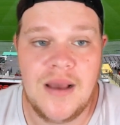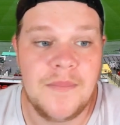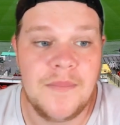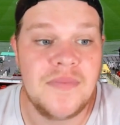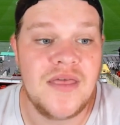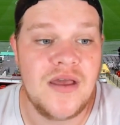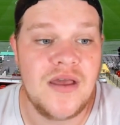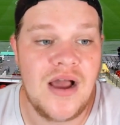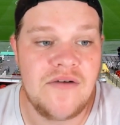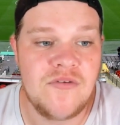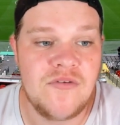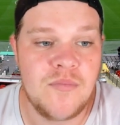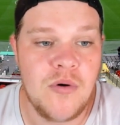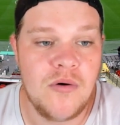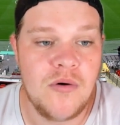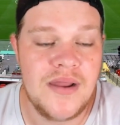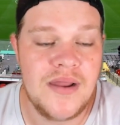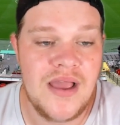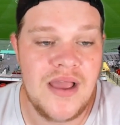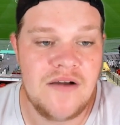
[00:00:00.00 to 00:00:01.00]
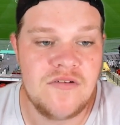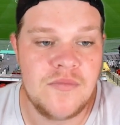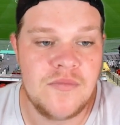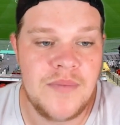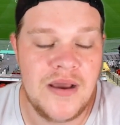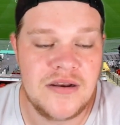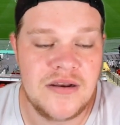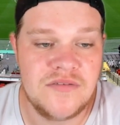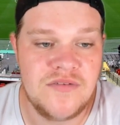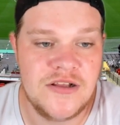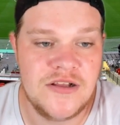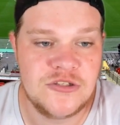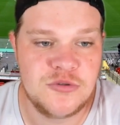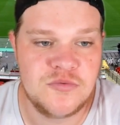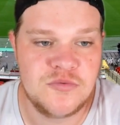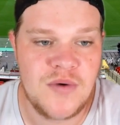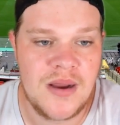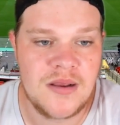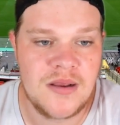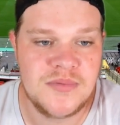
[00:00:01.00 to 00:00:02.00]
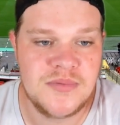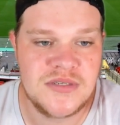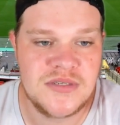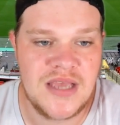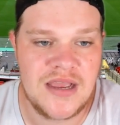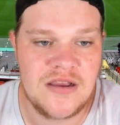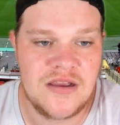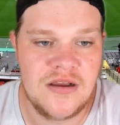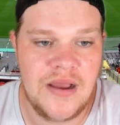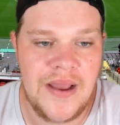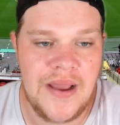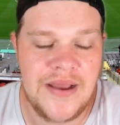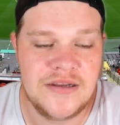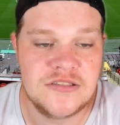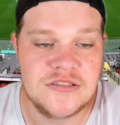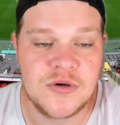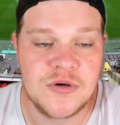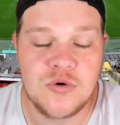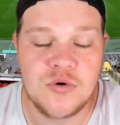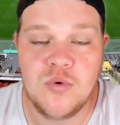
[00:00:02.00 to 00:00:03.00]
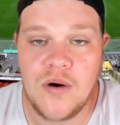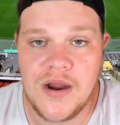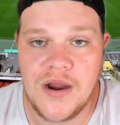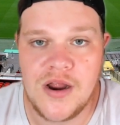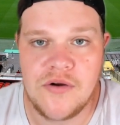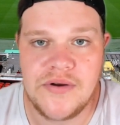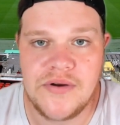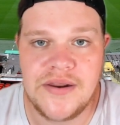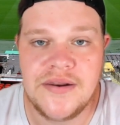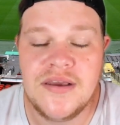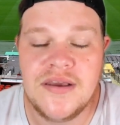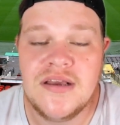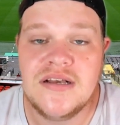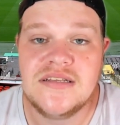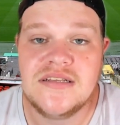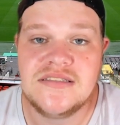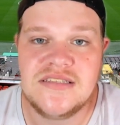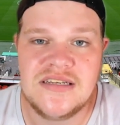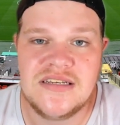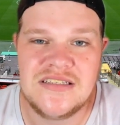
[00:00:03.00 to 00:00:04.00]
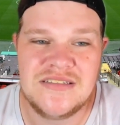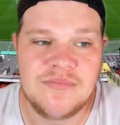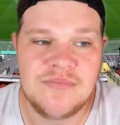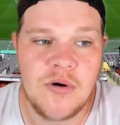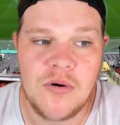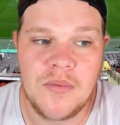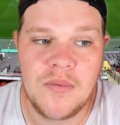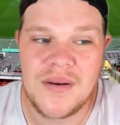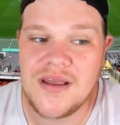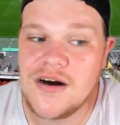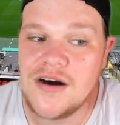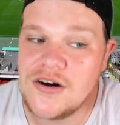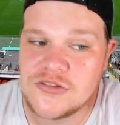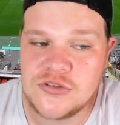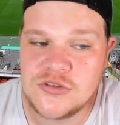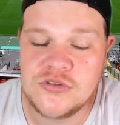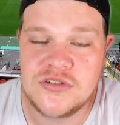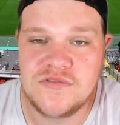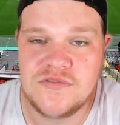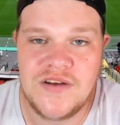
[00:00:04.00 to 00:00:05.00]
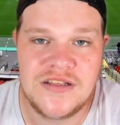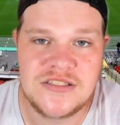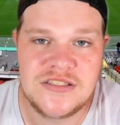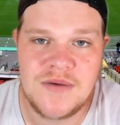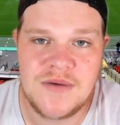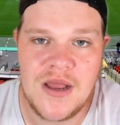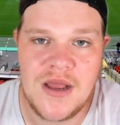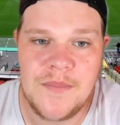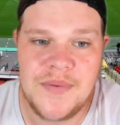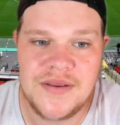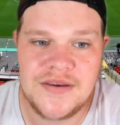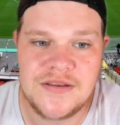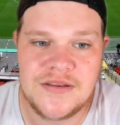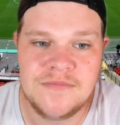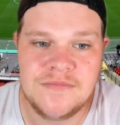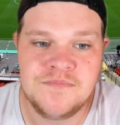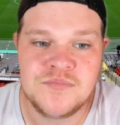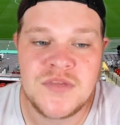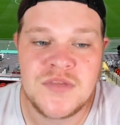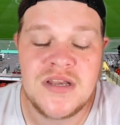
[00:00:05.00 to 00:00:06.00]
They probably have a better defence with Wan-Bissaka and Maguire in than probably Arsenal's defence, in my opinion.